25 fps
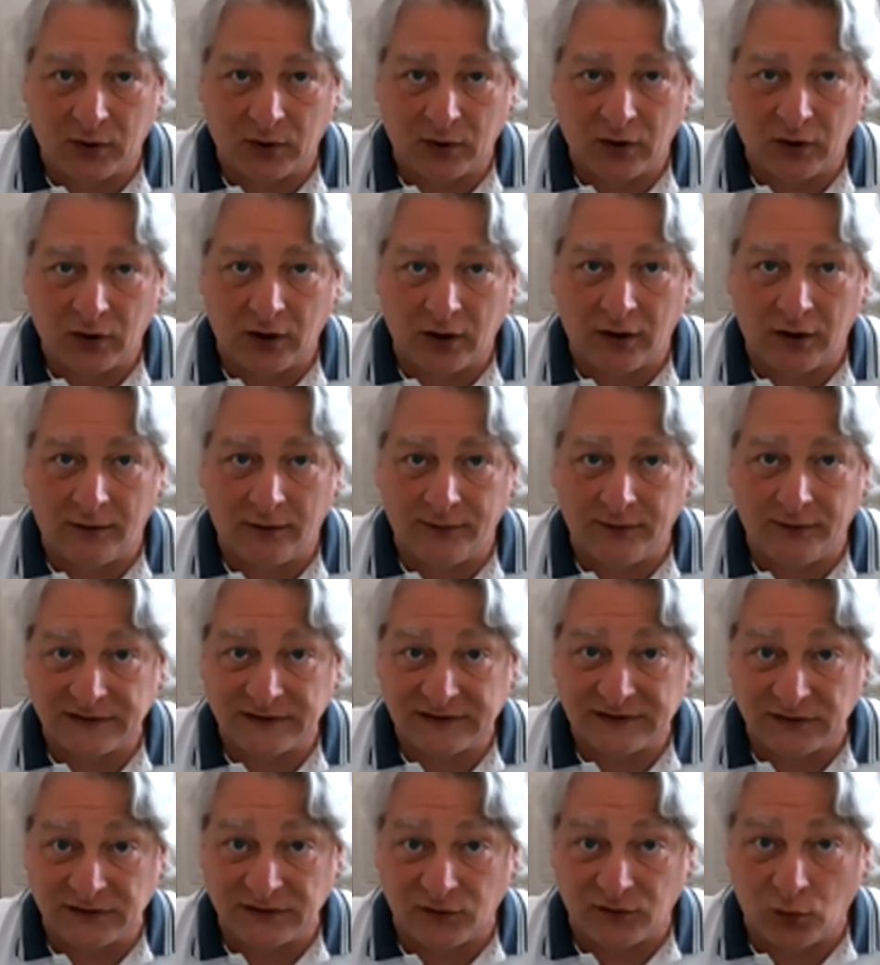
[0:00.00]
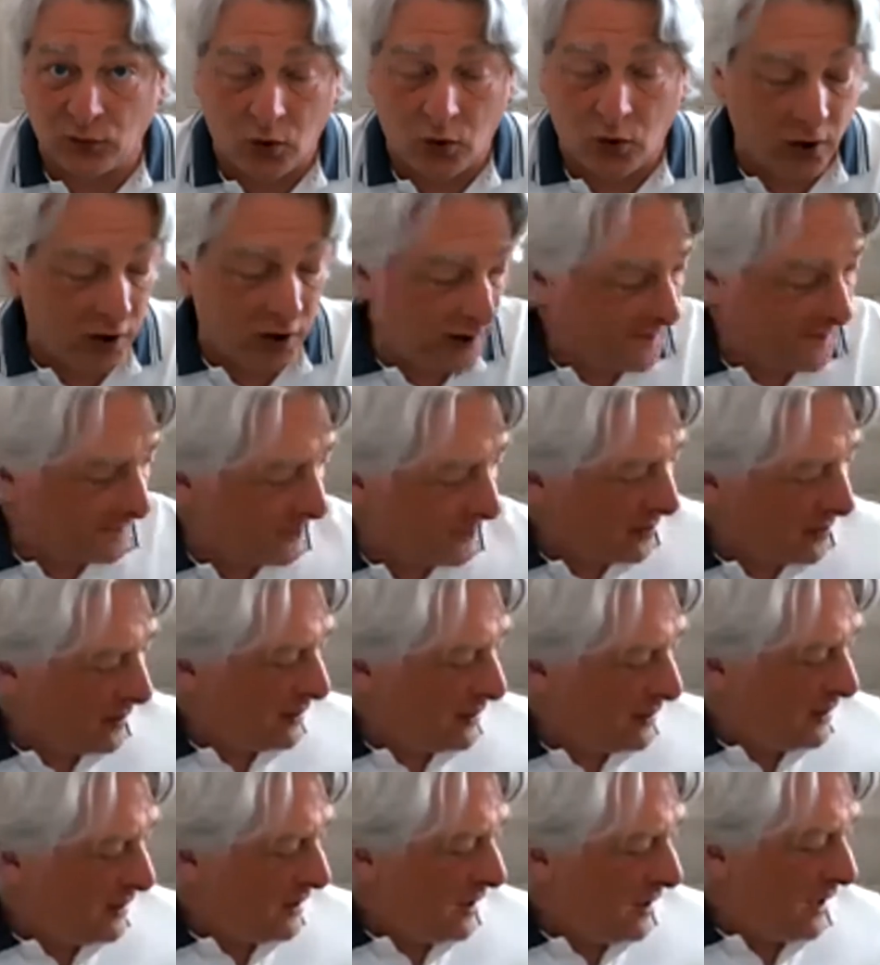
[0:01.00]
in the Civil War.
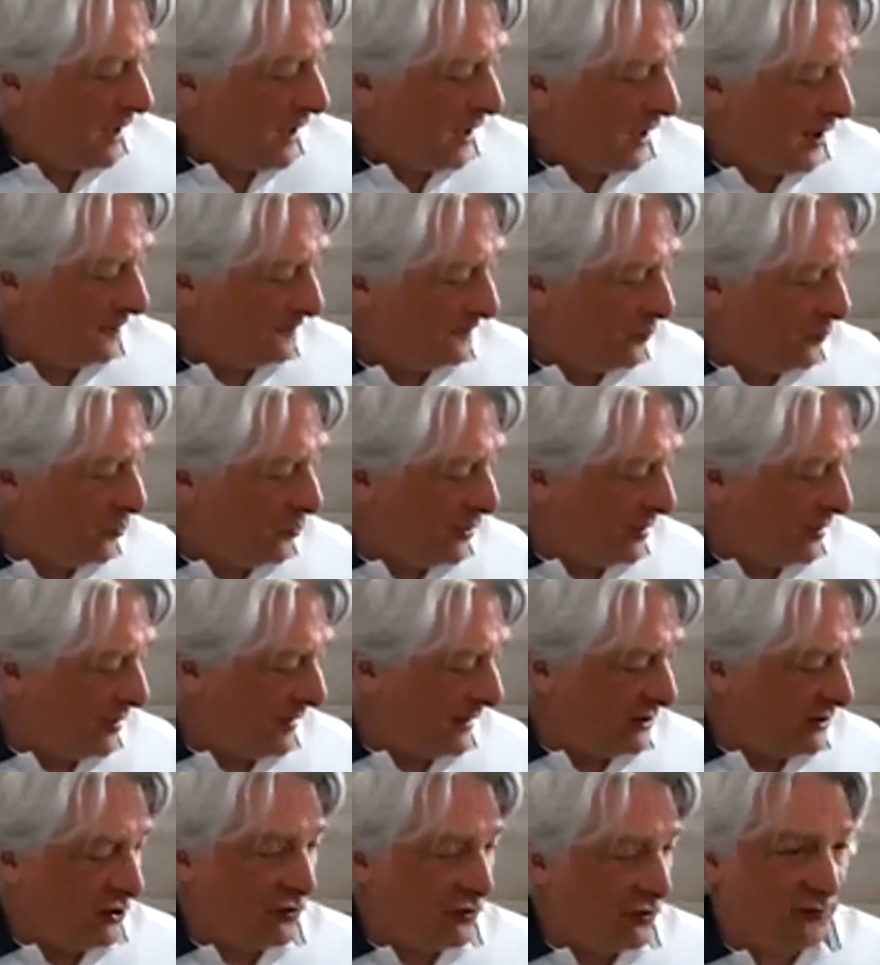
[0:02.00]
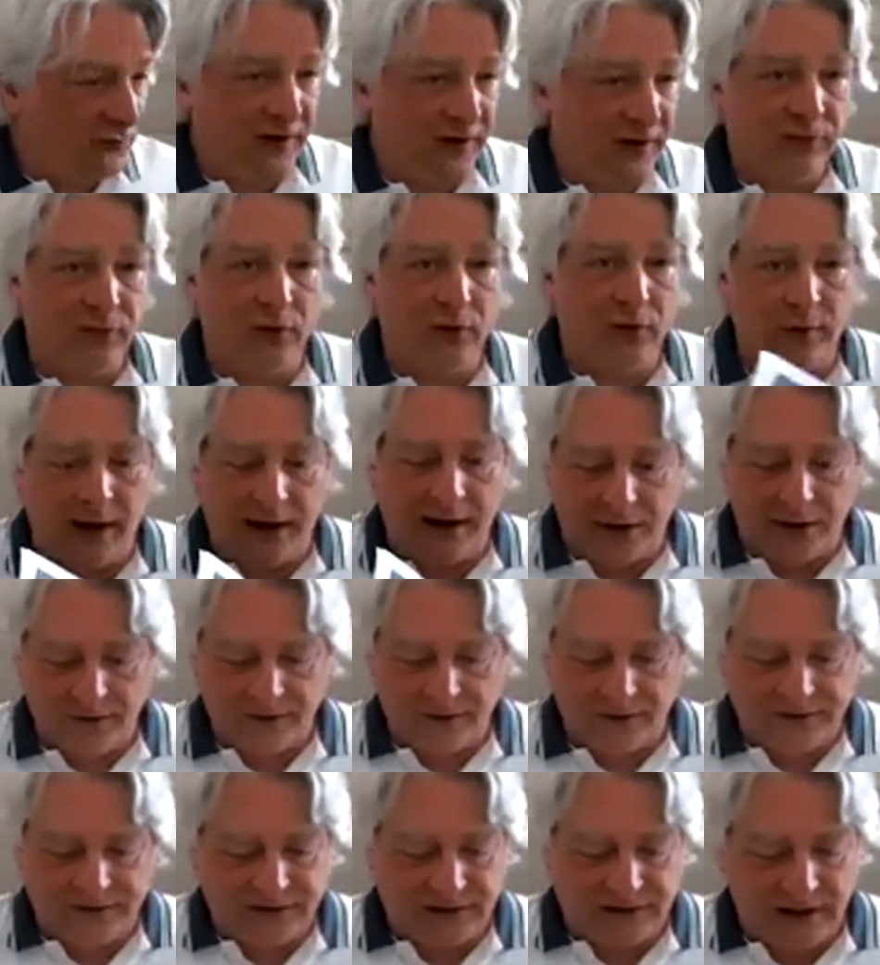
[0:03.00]
one of my new favorite writers,
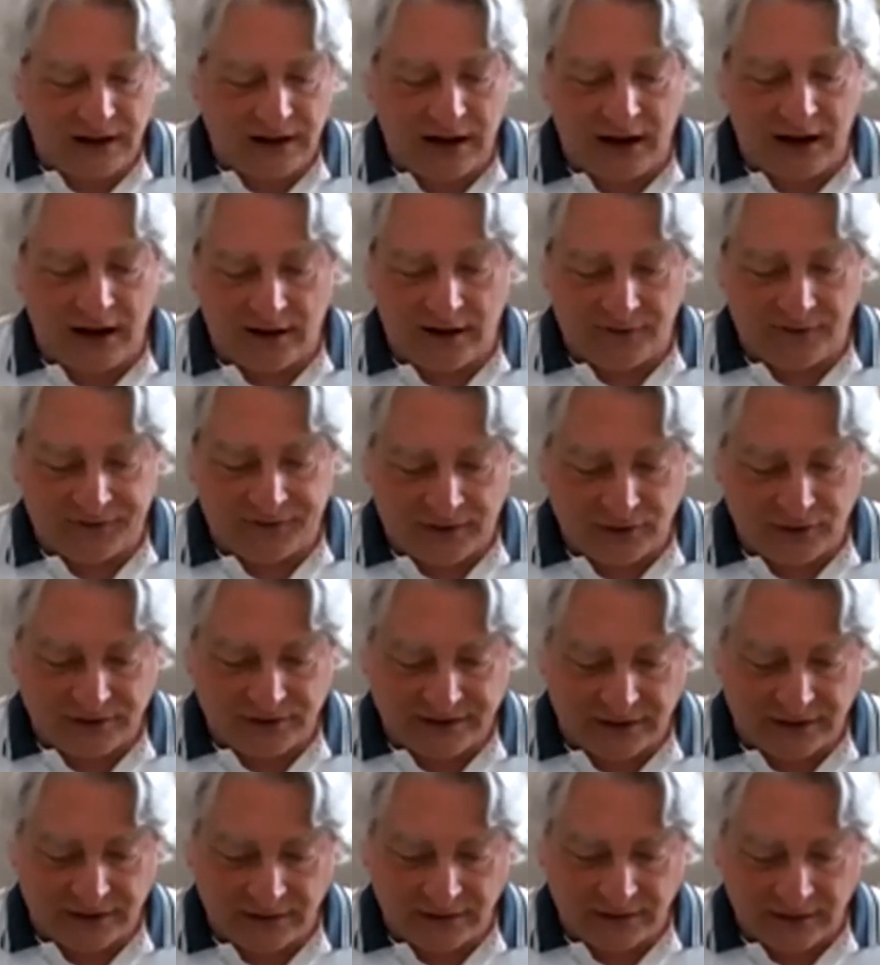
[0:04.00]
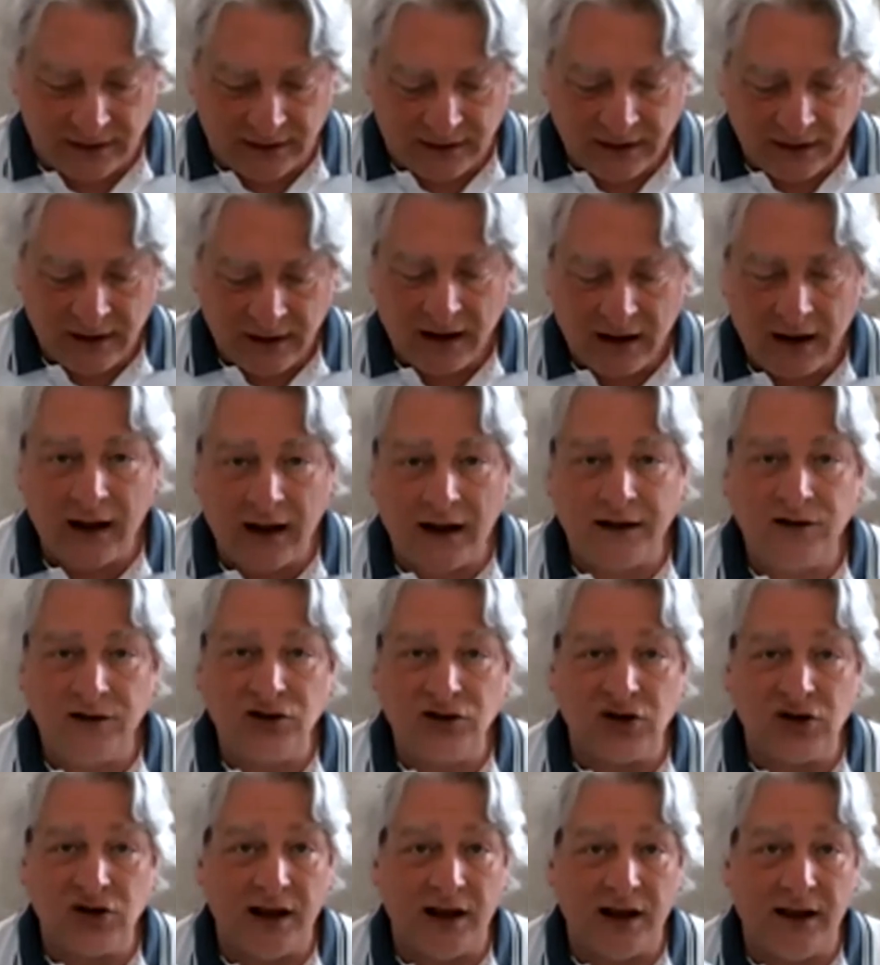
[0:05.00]
Fenderson
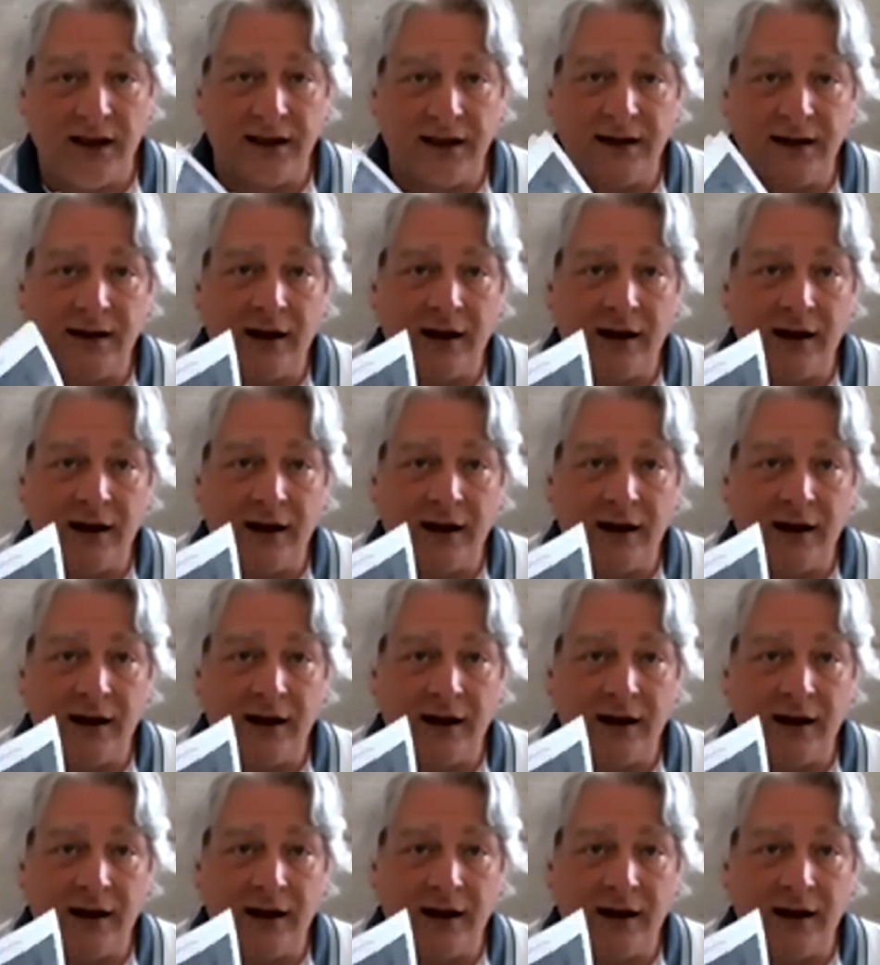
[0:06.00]
J.